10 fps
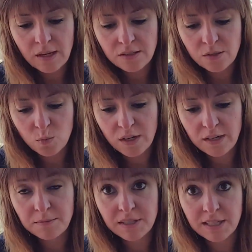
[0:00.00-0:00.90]
So
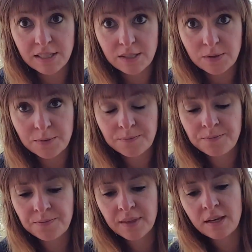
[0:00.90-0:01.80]
what I'm gonna do
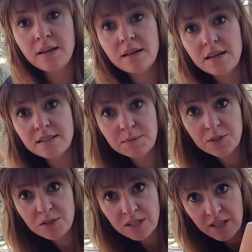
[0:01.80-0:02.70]
is I'm
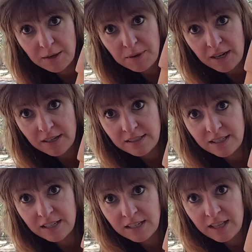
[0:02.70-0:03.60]
gonna use a clay pot because
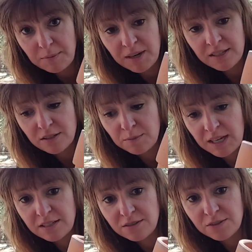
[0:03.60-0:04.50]
I think clay pots are
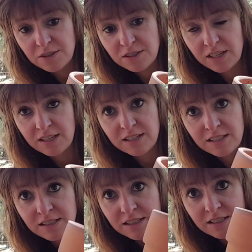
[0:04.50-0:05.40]
best for
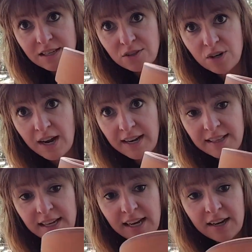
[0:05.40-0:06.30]
succulents because they dry
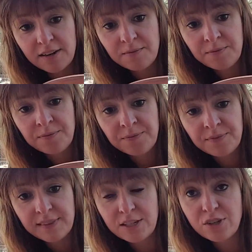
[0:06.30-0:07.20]
and
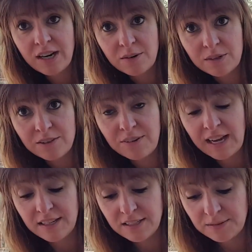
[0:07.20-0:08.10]
they dry out really
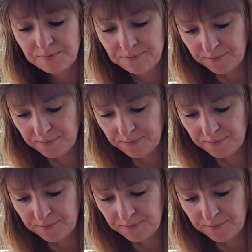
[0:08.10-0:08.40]
fast.